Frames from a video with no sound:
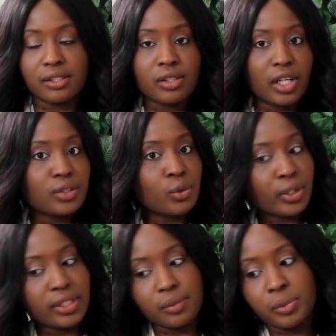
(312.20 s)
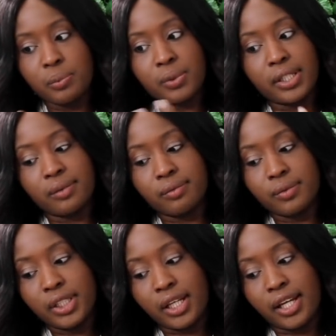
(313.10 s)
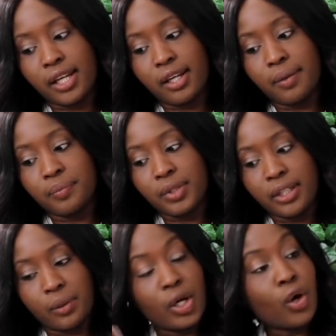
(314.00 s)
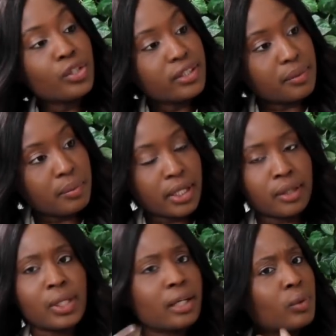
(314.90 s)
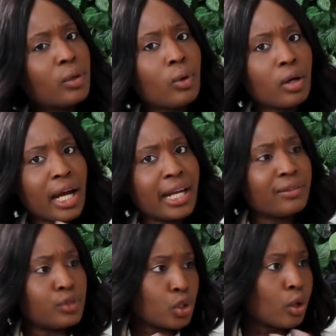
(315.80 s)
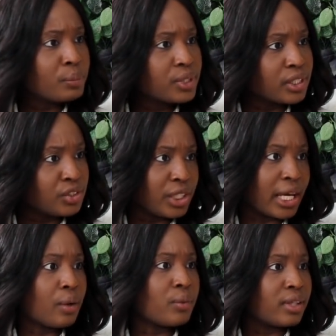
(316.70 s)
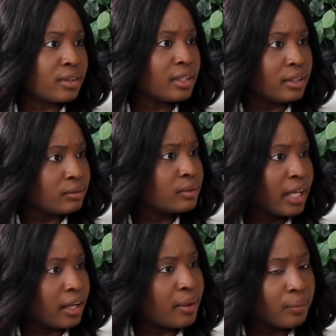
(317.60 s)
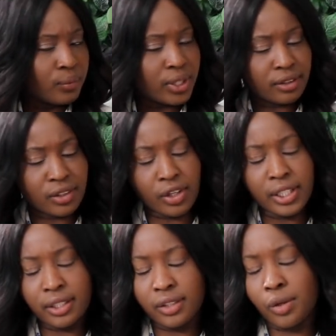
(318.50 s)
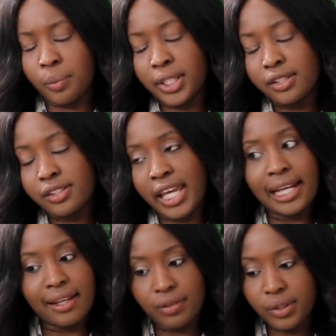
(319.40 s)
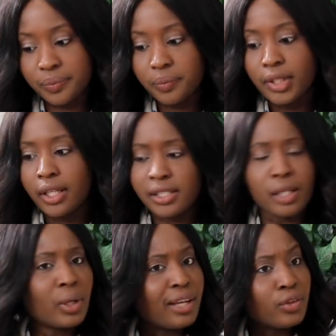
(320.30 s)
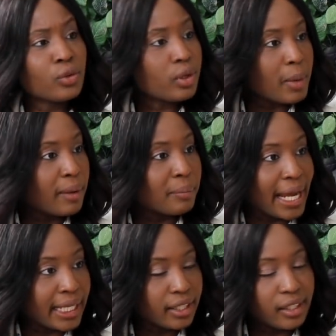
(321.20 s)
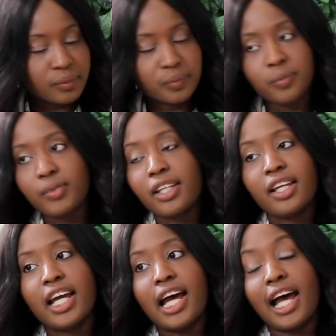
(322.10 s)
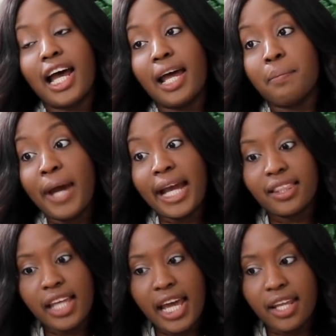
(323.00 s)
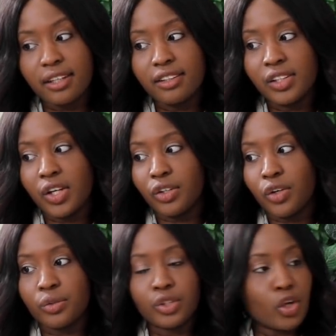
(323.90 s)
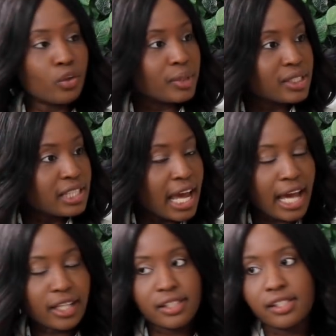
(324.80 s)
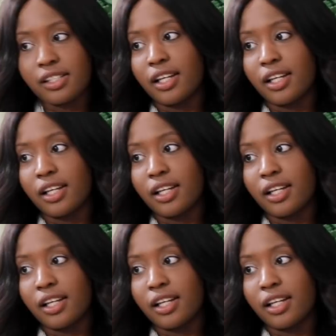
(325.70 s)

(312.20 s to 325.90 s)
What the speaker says: and started talking to people in that were older than me, and like, well, what kind of jobs can you get with an economics A level? I said, well, have you thought about banking? And back then, you know, Goldman Sachs,